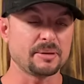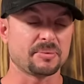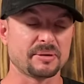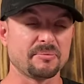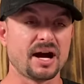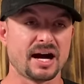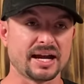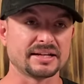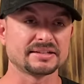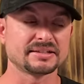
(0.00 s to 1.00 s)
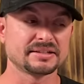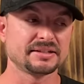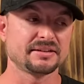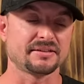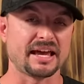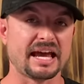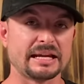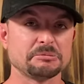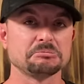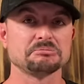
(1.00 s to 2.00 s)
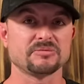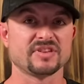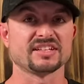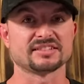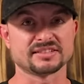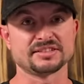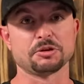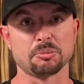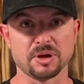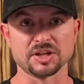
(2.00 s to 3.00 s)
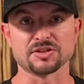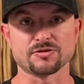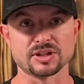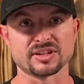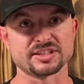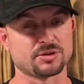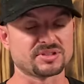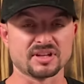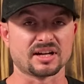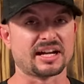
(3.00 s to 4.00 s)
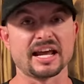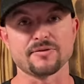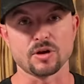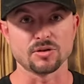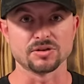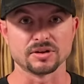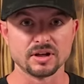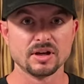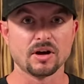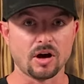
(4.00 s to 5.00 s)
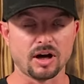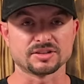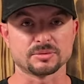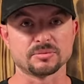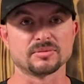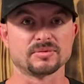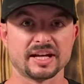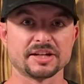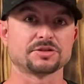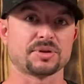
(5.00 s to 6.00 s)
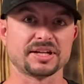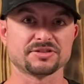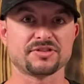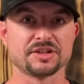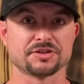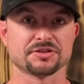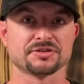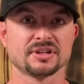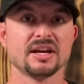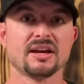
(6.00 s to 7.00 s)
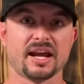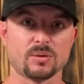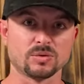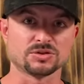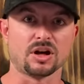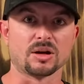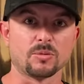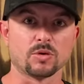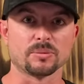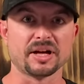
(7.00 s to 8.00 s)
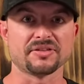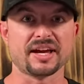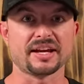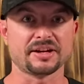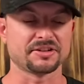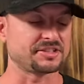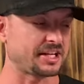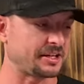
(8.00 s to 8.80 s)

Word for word: in mind that this is still budget friendly, so it's not going to have all the awesome latest greatest features and we'll talk more about that here in a second.